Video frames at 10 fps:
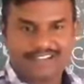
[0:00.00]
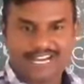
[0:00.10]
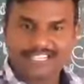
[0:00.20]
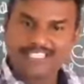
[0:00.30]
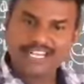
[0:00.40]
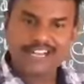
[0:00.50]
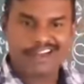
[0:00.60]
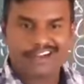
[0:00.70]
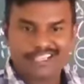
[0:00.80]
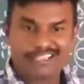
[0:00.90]
I said
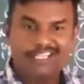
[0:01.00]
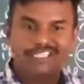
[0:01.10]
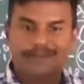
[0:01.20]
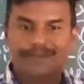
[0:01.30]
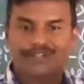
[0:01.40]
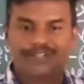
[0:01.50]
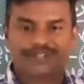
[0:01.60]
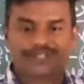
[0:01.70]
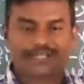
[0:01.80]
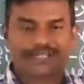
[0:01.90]
already 3 subunit
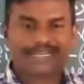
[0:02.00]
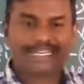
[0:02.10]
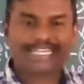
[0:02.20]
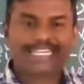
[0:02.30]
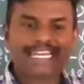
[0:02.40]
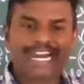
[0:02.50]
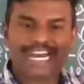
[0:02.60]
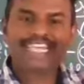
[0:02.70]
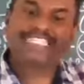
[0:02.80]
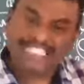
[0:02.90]

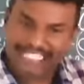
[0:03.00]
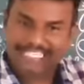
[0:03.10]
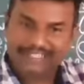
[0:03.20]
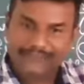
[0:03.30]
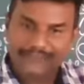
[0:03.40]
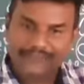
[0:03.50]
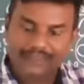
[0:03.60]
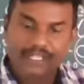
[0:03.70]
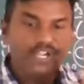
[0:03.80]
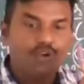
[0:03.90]
TIC.
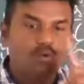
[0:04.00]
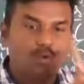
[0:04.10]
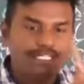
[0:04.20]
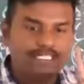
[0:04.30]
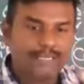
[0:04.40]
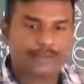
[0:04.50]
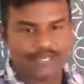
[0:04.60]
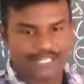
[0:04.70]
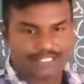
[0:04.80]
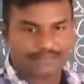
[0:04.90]
One
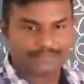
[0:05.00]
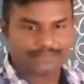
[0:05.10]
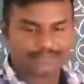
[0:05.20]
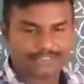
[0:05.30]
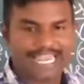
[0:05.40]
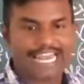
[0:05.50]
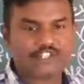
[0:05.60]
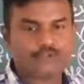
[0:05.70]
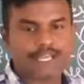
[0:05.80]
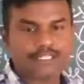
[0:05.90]
subunit
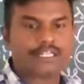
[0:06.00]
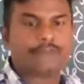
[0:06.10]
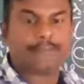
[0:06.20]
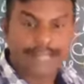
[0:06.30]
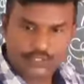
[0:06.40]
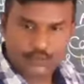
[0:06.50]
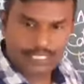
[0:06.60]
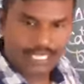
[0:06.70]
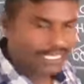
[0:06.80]
calcium ions binds to the